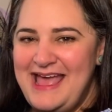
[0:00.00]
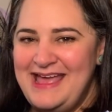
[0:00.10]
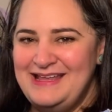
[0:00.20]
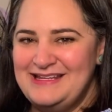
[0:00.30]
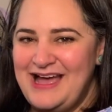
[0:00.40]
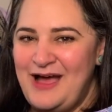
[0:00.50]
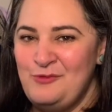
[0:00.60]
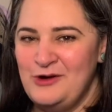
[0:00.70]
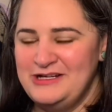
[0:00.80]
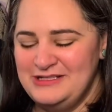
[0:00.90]
and I
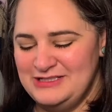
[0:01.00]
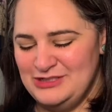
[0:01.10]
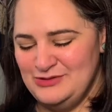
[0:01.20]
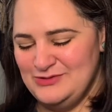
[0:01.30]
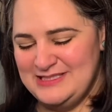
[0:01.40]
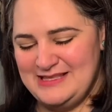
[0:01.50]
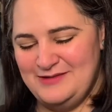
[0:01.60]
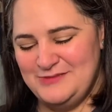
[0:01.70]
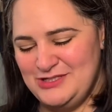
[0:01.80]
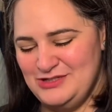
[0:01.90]
wanted to send
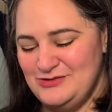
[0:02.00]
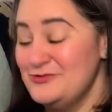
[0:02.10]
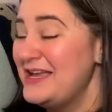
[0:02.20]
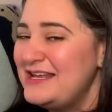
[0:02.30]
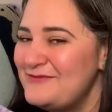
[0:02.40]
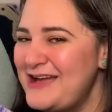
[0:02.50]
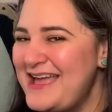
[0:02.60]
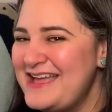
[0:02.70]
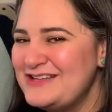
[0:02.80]
them to you anyway.